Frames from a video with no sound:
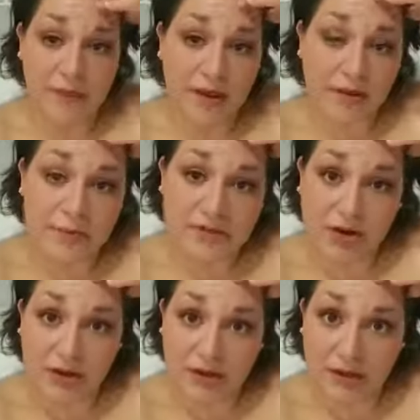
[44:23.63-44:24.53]
I am
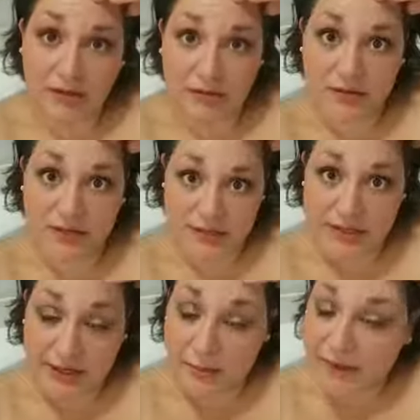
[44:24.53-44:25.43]
sorry to hear
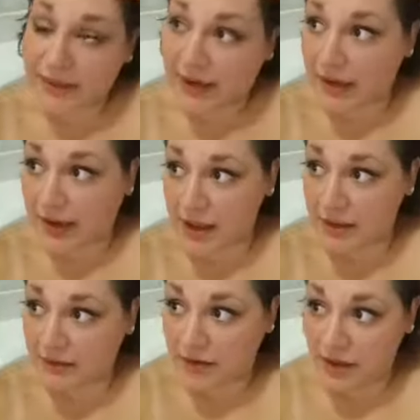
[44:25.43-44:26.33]
about that,
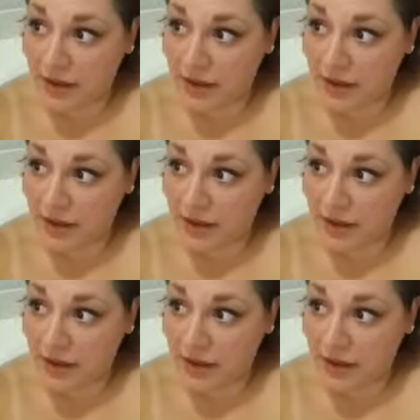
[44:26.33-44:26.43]
and